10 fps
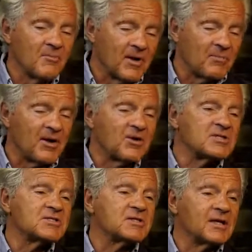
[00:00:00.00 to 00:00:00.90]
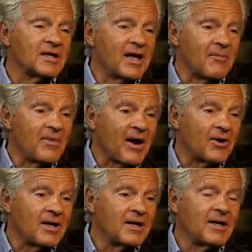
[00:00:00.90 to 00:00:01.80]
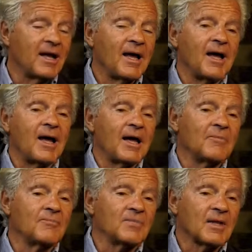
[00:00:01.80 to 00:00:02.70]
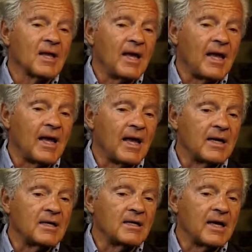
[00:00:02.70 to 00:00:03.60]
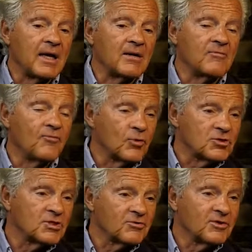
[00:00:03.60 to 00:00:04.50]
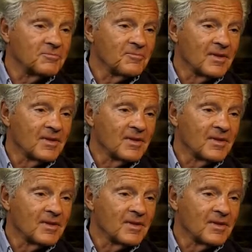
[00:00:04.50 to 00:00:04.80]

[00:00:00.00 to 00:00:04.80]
My parents got married and had 4 children